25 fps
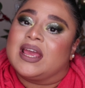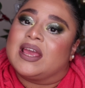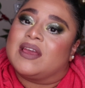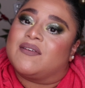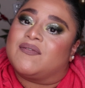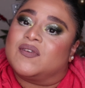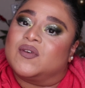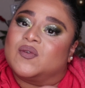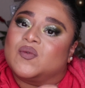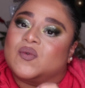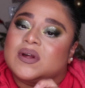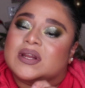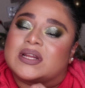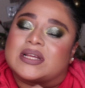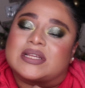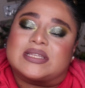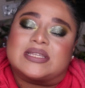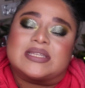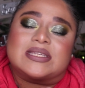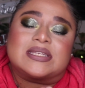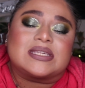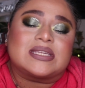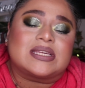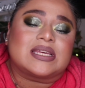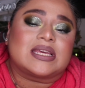If you wanna
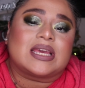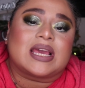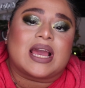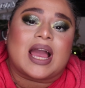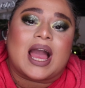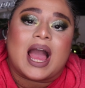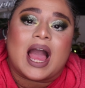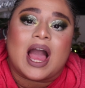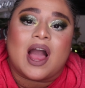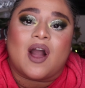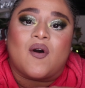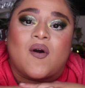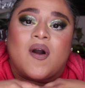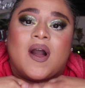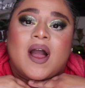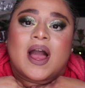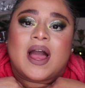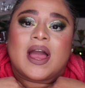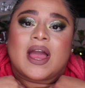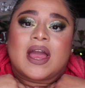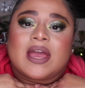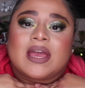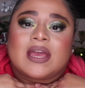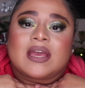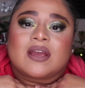see how
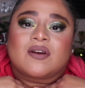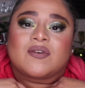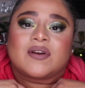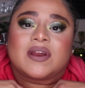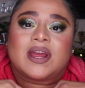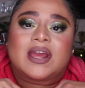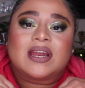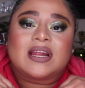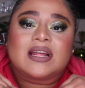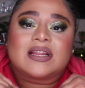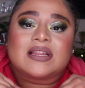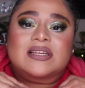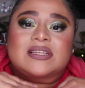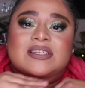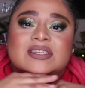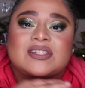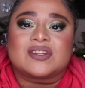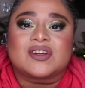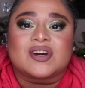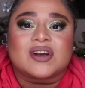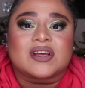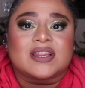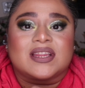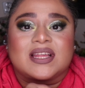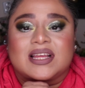I created this
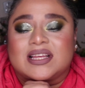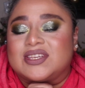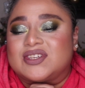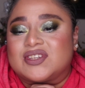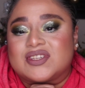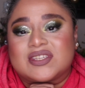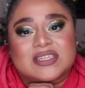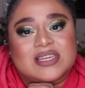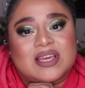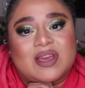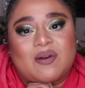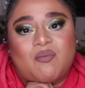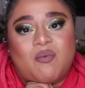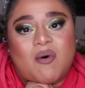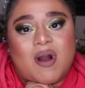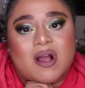look, then just keep